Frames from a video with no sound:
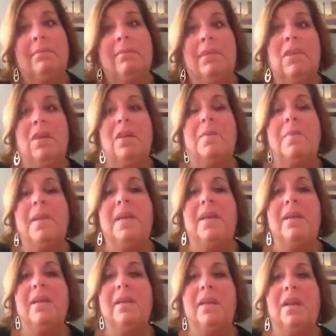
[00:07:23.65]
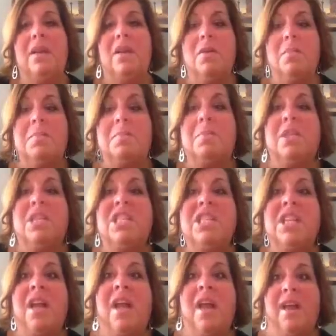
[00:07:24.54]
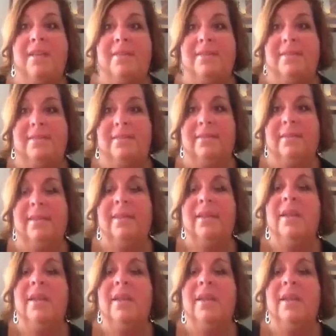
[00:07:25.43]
You've got to be, precise.